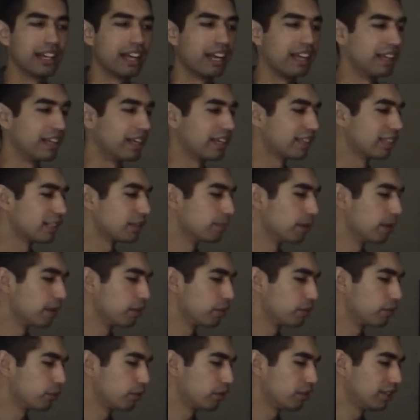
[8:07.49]
I like this
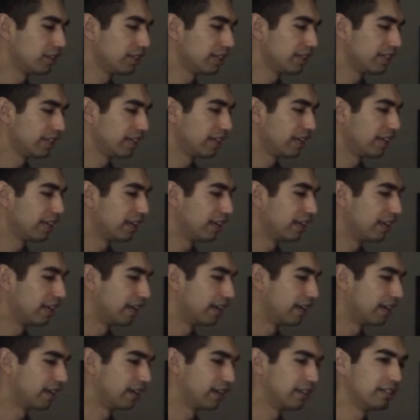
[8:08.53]
motherboard.
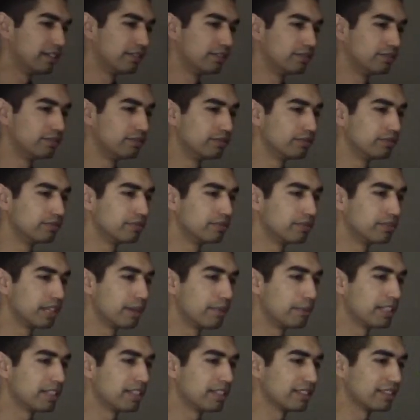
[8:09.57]
Uh, not
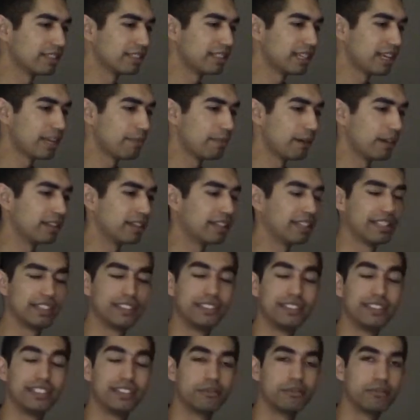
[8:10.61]
much else to say about it.
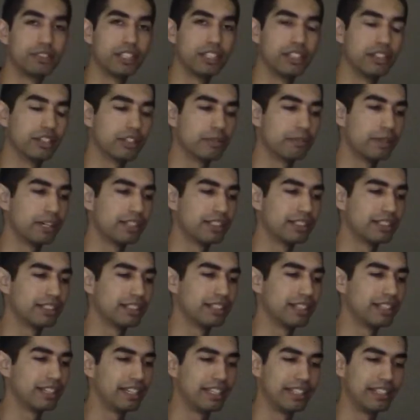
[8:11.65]
I didn't really look much
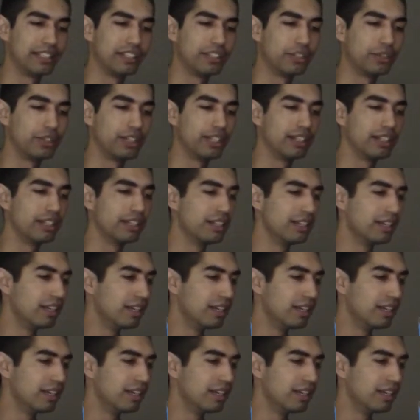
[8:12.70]
into it.